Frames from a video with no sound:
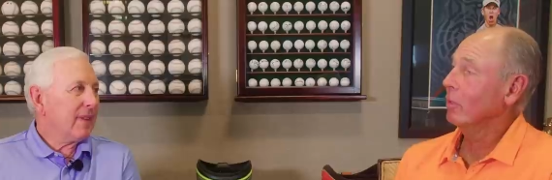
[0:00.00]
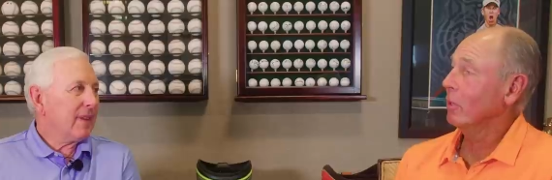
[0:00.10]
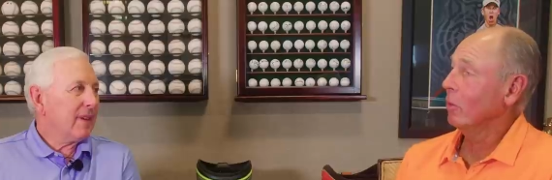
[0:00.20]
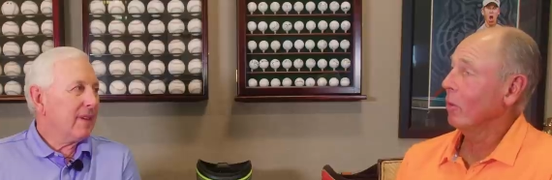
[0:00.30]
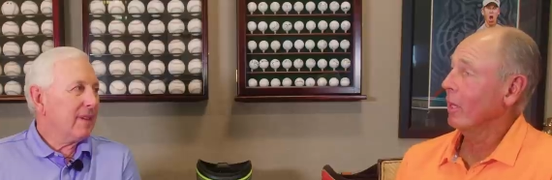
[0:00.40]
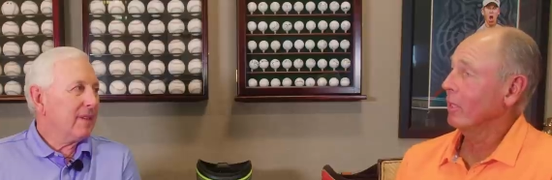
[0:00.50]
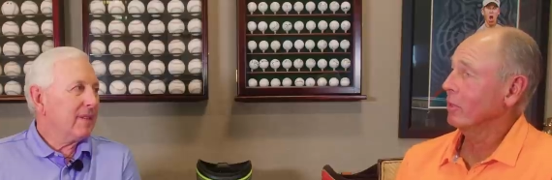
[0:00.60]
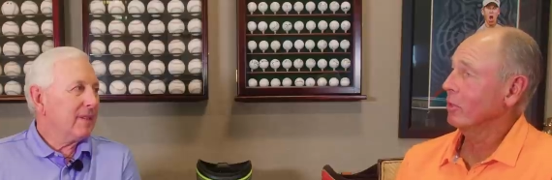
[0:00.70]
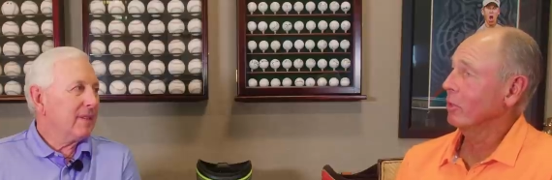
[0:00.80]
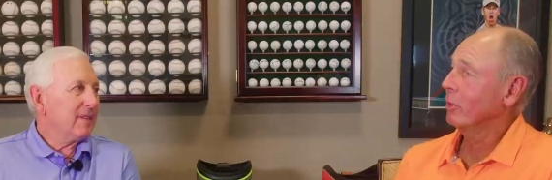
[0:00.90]
Speaker 1: to be
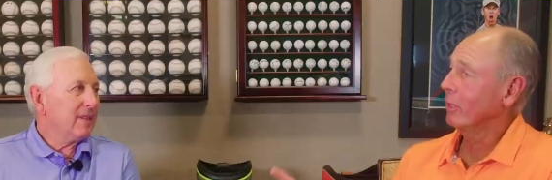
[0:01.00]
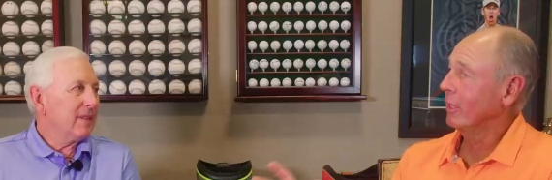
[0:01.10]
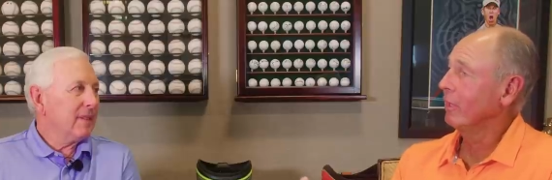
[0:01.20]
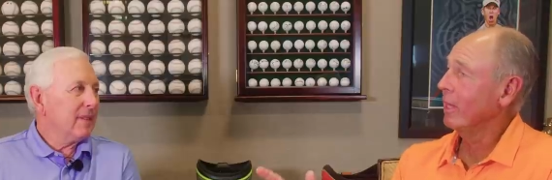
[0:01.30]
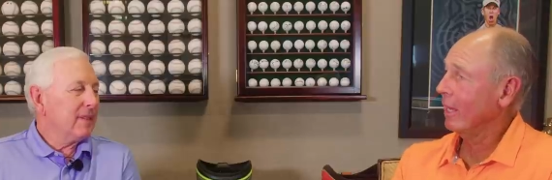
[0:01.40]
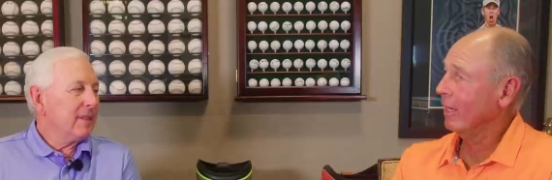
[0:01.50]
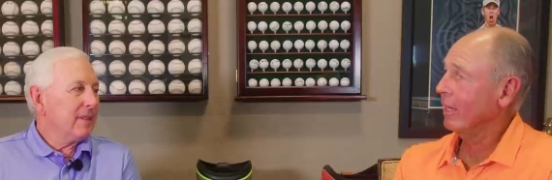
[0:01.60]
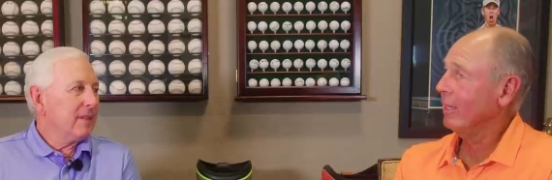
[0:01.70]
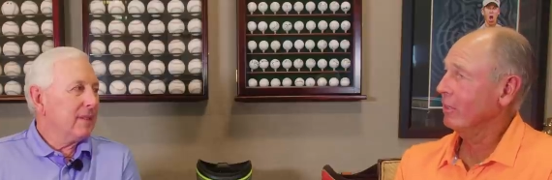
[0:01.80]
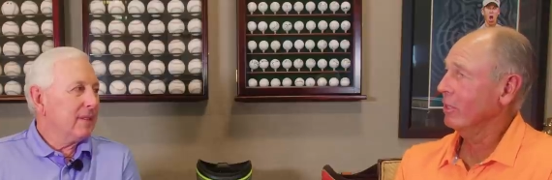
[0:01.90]
quite as good in that
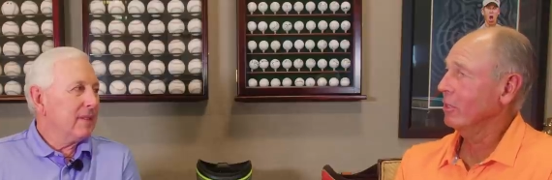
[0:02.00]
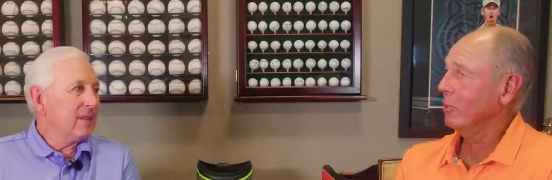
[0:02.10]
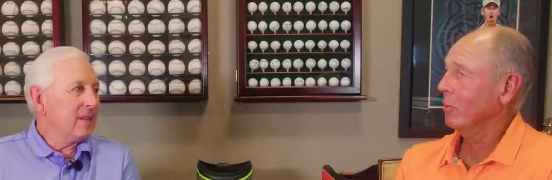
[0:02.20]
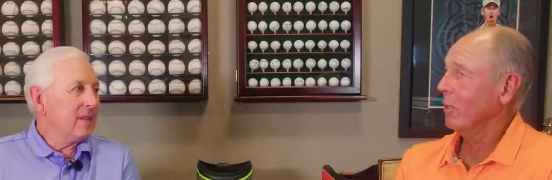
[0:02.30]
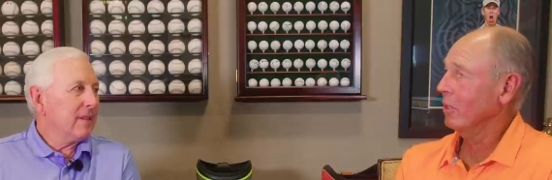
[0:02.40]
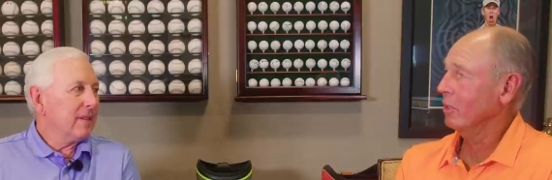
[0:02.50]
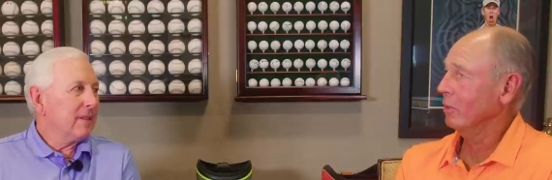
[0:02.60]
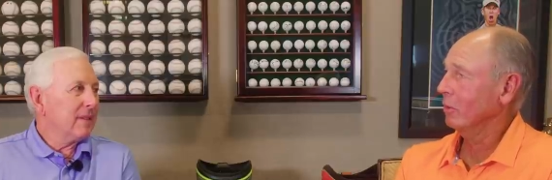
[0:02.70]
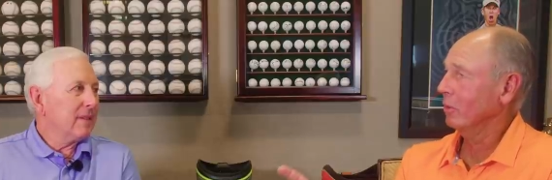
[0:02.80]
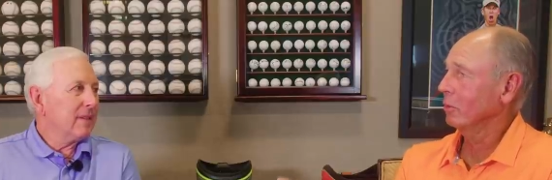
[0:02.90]
heat
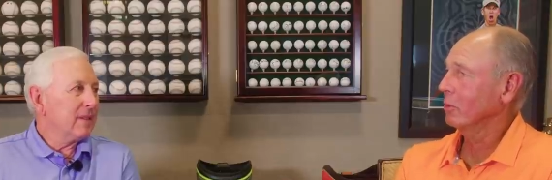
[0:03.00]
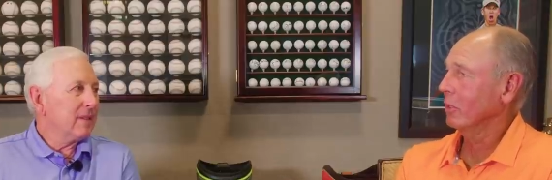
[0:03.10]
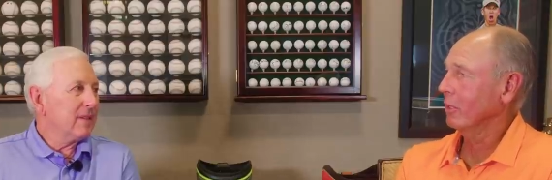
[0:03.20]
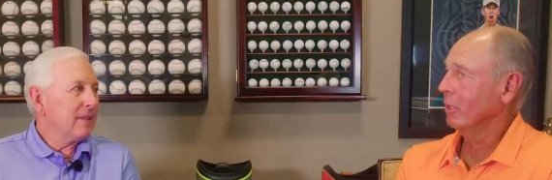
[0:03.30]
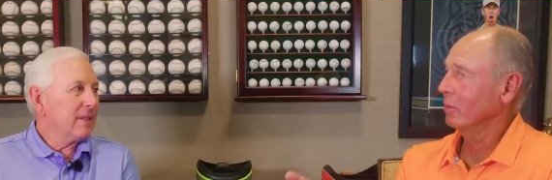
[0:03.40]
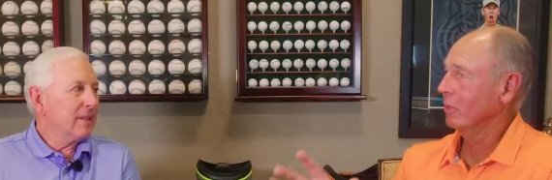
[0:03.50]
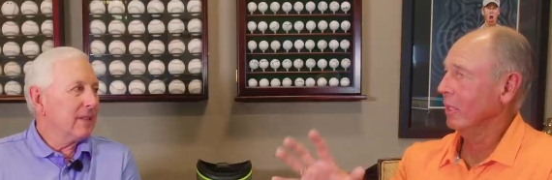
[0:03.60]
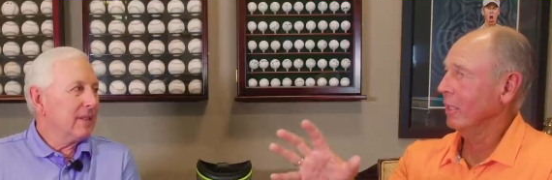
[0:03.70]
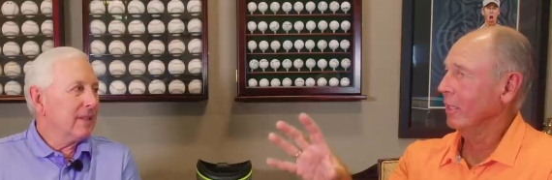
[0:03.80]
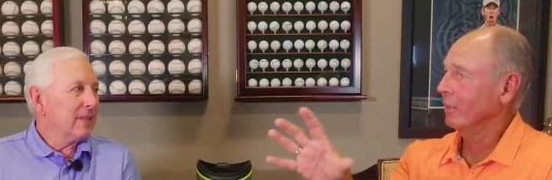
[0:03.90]
situation with those clubs
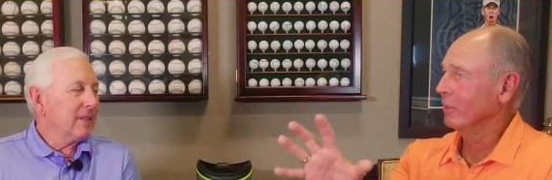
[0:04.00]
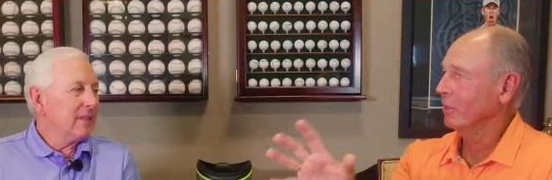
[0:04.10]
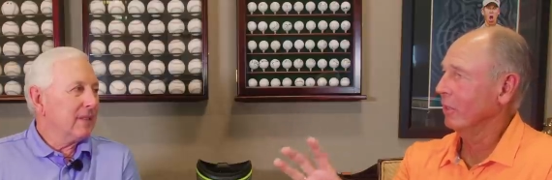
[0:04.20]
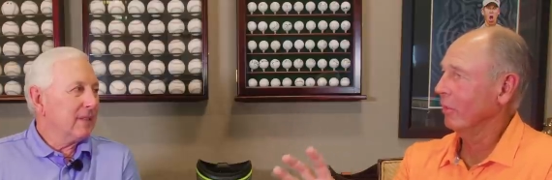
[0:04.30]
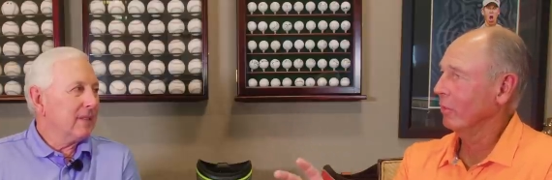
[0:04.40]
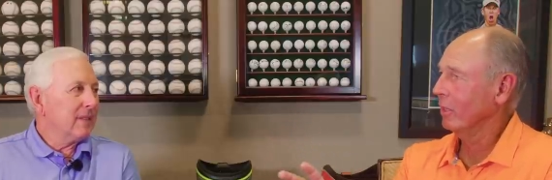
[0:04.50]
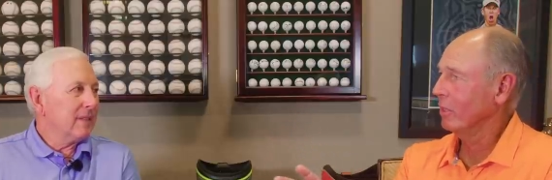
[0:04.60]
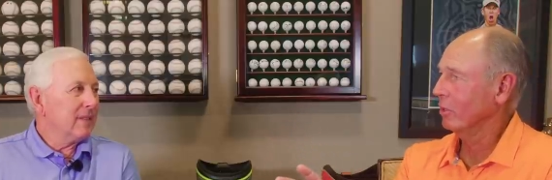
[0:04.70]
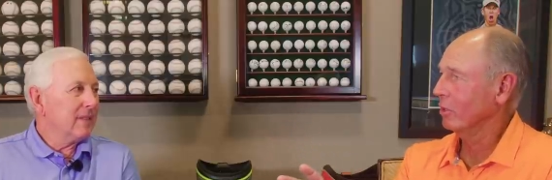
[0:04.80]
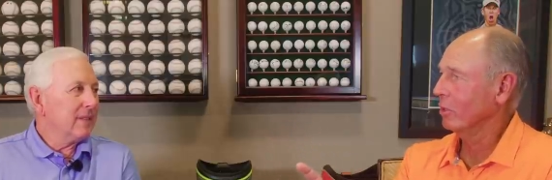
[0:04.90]
to hit it and still have a
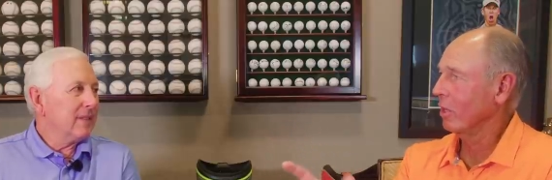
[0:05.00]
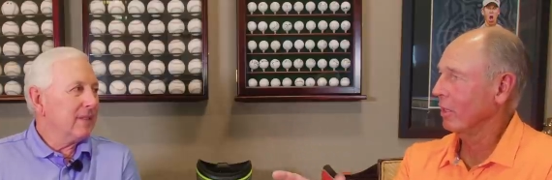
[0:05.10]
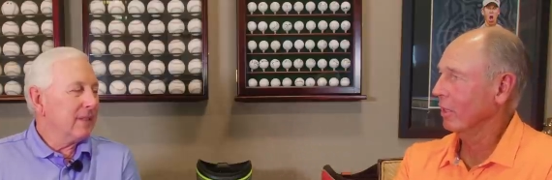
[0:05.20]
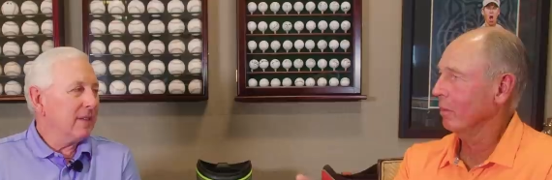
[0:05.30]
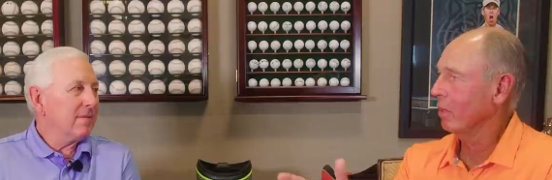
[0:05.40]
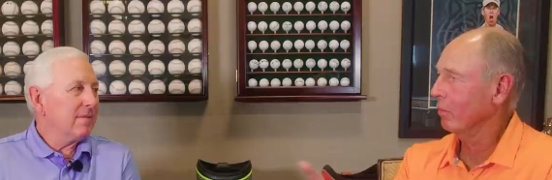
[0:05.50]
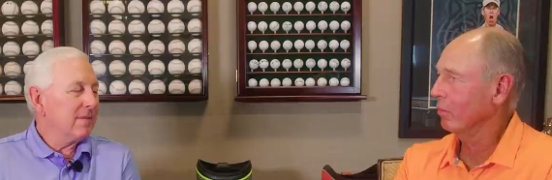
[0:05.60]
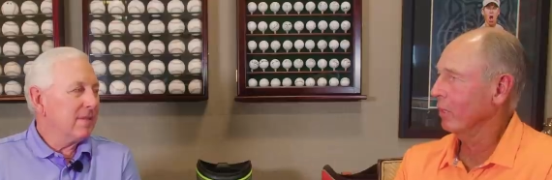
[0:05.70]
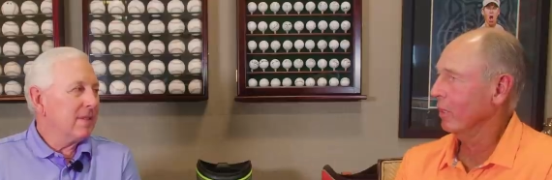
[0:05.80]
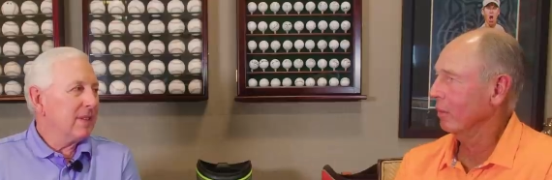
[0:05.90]
decent shot and yeah. come
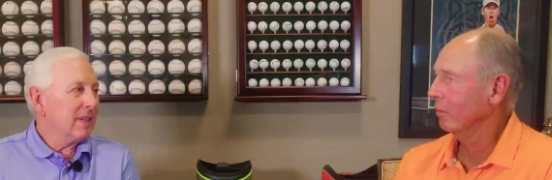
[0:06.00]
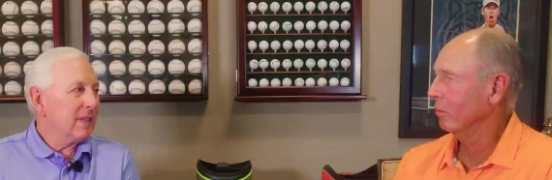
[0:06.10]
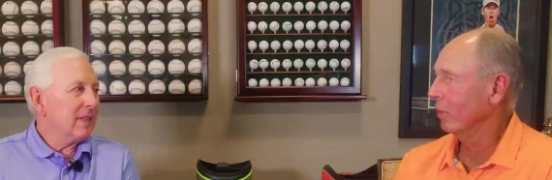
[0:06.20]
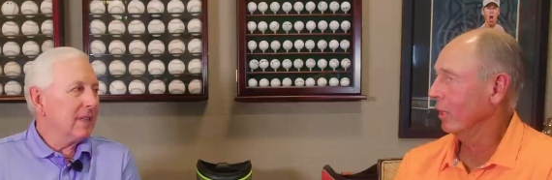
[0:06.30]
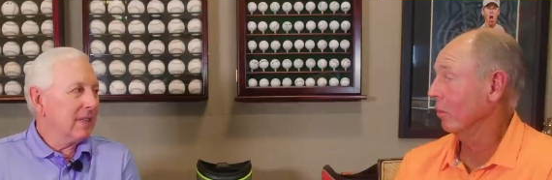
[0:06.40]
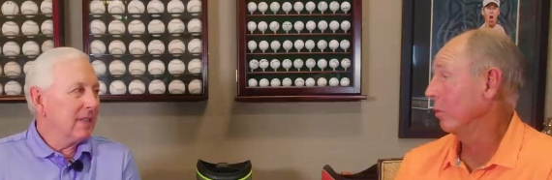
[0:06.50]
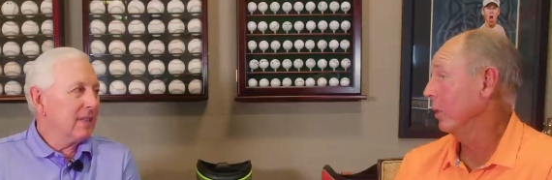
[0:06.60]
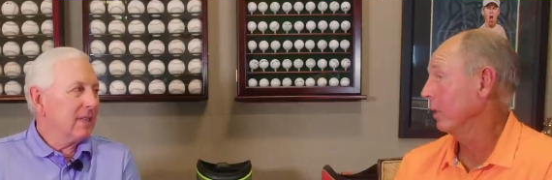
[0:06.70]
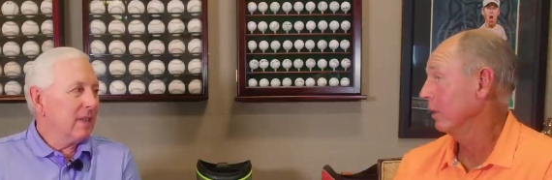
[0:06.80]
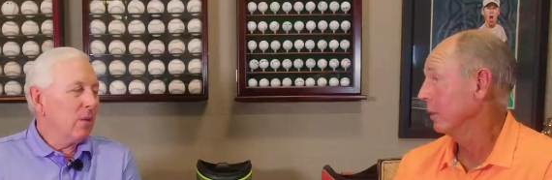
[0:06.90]
off where they can where they can
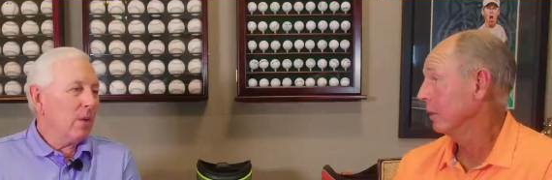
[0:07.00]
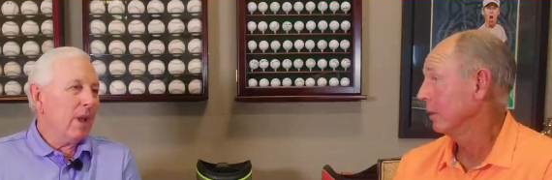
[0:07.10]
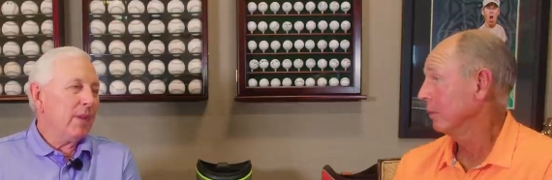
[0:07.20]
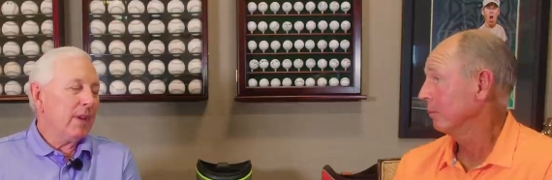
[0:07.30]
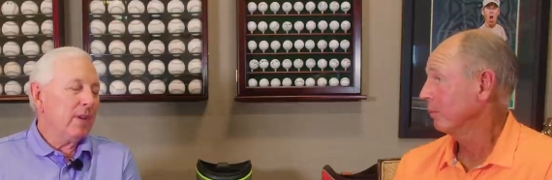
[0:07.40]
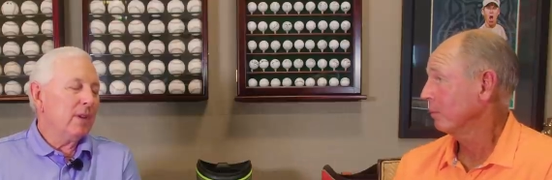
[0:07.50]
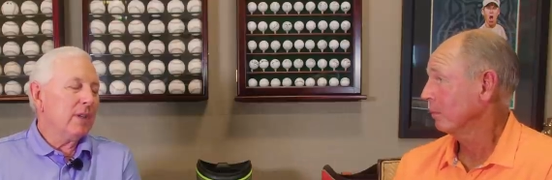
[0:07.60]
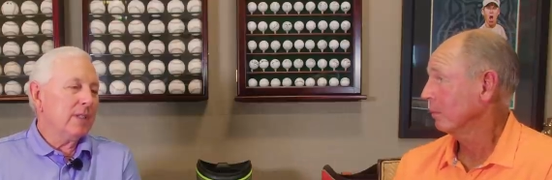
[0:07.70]
win.
Speaker 2: Well, I think a good